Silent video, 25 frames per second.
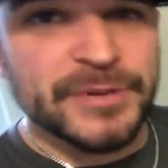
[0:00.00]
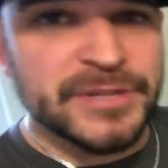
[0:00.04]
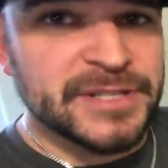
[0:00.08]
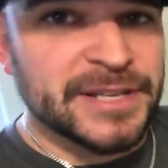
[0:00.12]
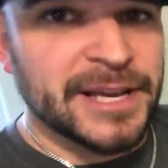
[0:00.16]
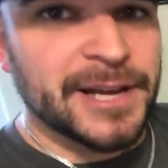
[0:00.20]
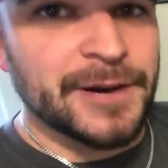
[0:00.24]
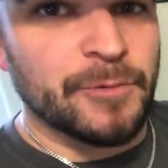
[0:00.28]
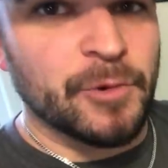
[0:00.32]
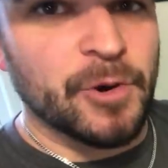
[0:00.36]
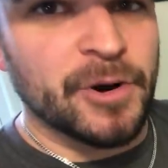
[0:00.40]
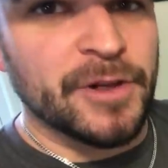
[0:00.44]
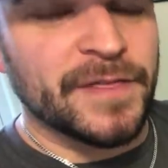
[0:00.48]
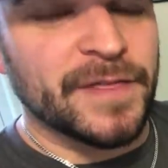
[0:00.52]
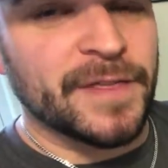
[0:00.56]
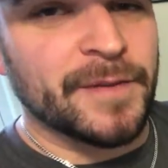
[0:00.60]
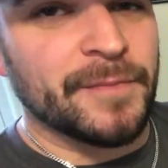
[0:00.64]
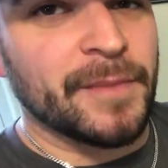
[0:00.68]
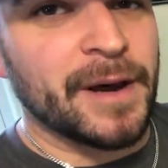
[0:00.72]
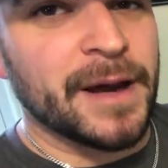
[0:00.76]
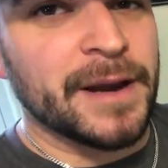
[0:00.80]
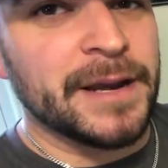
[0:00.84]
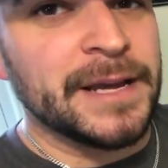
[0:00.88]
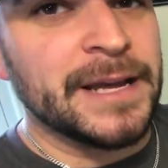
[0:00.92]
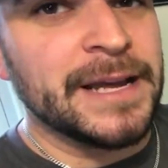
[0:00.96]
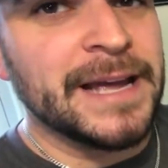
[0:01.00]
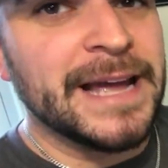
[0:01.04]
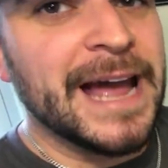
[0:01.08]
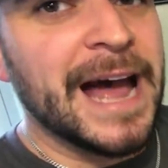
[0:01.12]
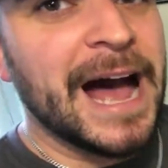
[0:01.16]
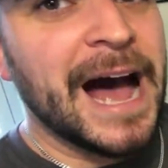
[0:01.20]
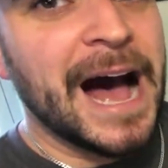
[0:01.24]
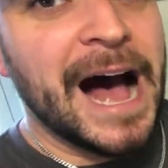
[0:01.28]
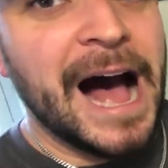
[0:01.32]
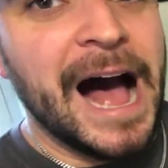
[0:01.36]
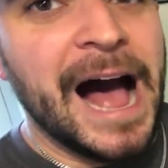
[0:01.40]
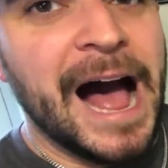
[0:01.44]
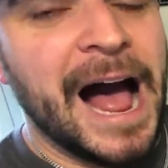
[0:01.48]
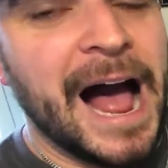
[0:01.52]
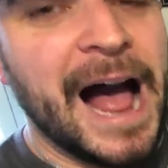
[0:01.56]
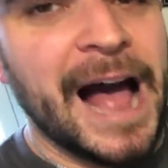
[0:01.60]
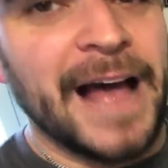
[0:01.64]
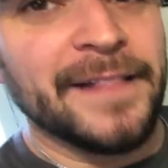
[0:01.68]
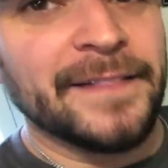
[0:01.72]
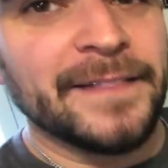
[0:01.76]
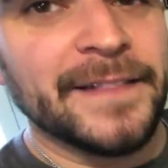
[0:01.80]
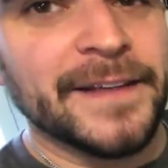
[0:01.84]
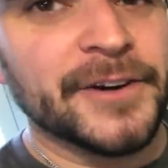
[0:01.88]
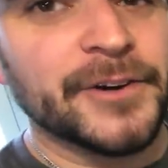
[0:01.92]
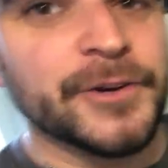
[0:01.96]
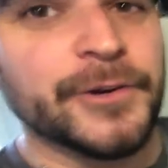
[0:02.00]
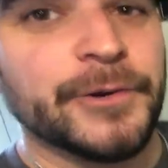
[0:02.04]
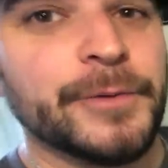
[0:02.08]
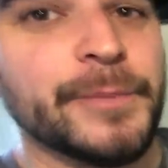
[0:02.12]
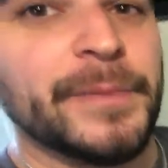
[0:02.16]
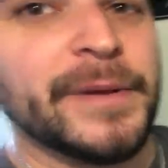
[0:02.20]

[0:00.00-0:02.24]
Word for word: percent worth the money. I, I literally